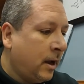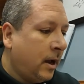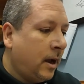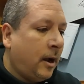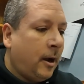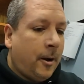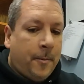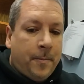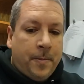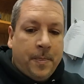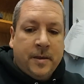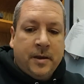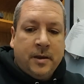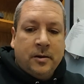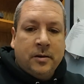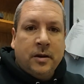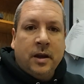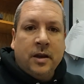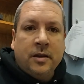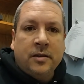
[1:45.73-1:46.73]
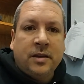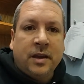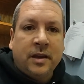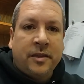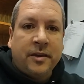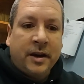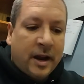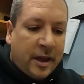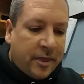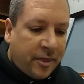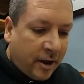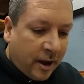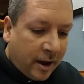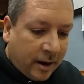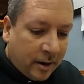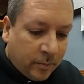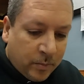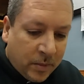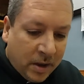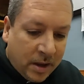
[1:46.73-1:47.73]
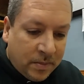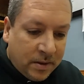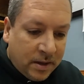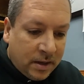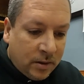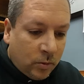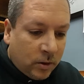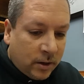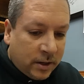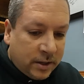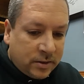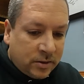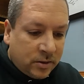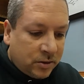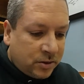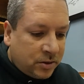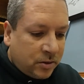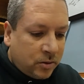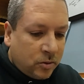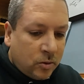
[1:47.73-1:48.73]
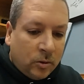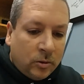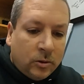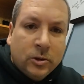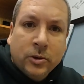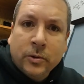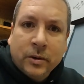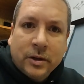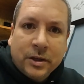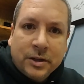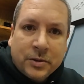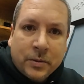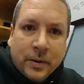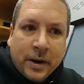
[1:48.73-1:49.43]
And the other thing I thought maybe was there's no lures,